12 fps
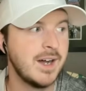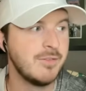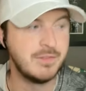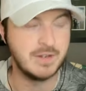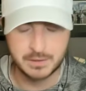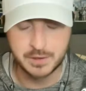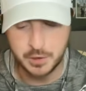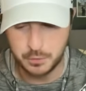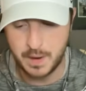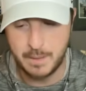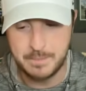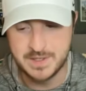very good
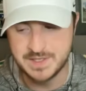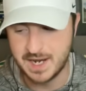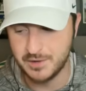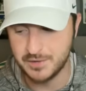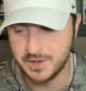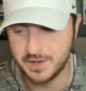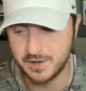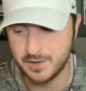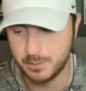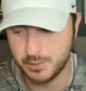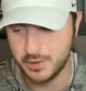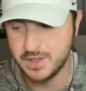weapons out there,
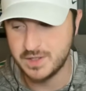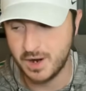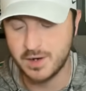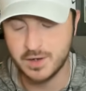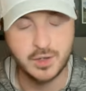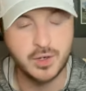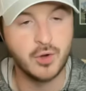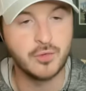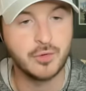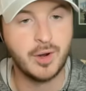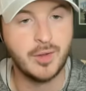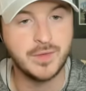and a pretty darn good
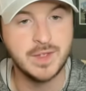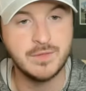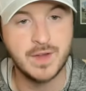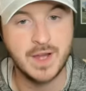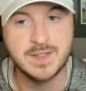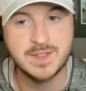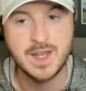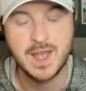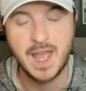overall defense,